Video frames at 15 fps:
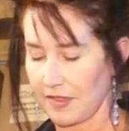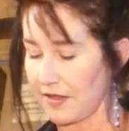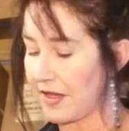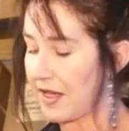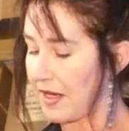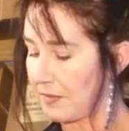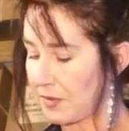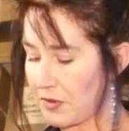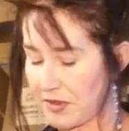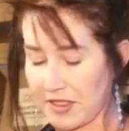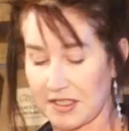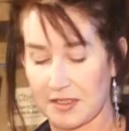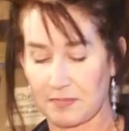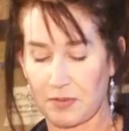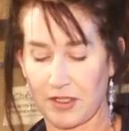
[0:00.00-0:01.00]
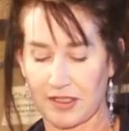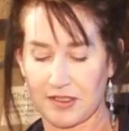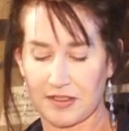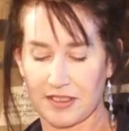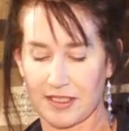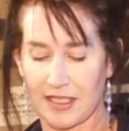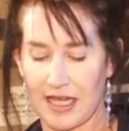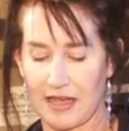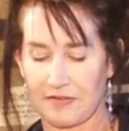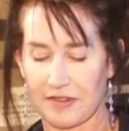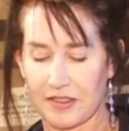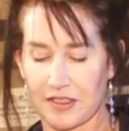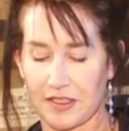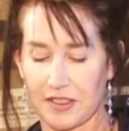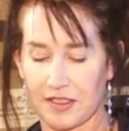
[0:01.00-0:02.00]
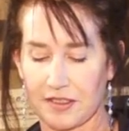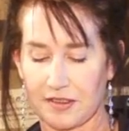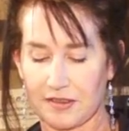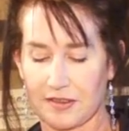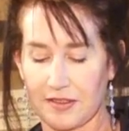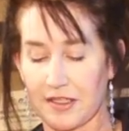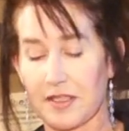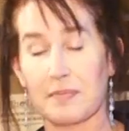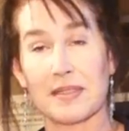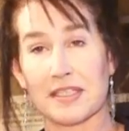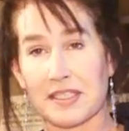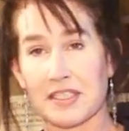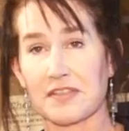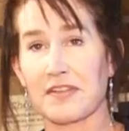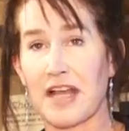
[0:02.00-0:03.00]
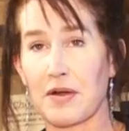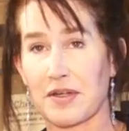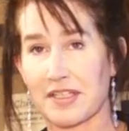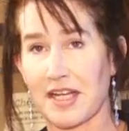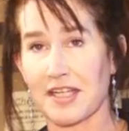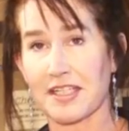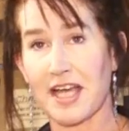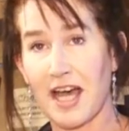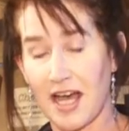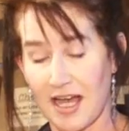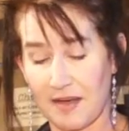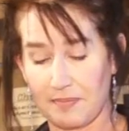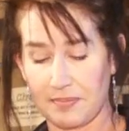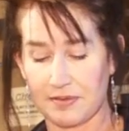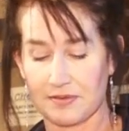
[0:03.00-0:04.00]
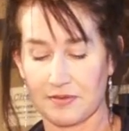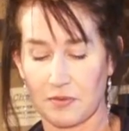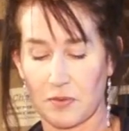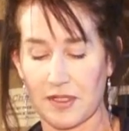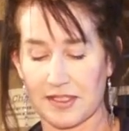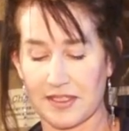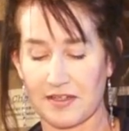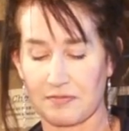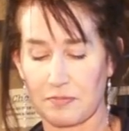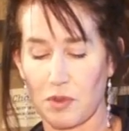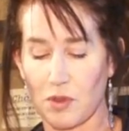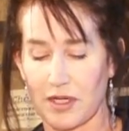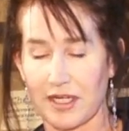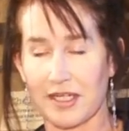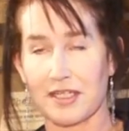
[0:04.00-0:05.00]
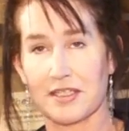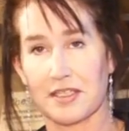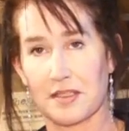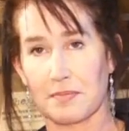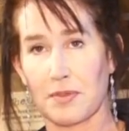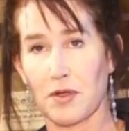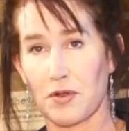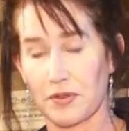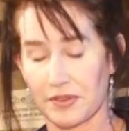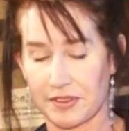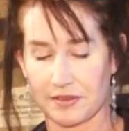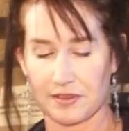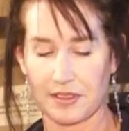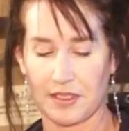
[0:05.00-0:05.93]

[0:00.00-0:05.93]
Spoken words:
And then I'm going to sprinkle the lavender or the hibiscus flowers on top once I've poured it into the mold,